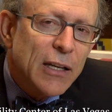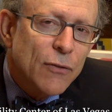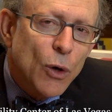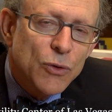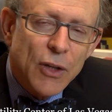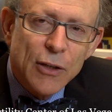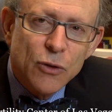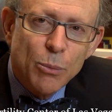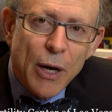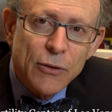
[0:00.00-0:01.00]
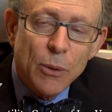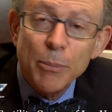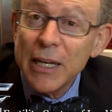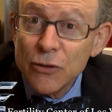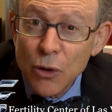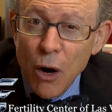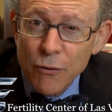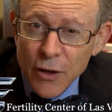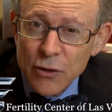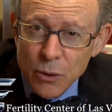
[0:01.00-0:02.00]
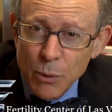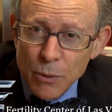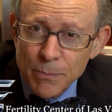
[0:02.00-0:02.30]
any of those things are present because they're all fixable.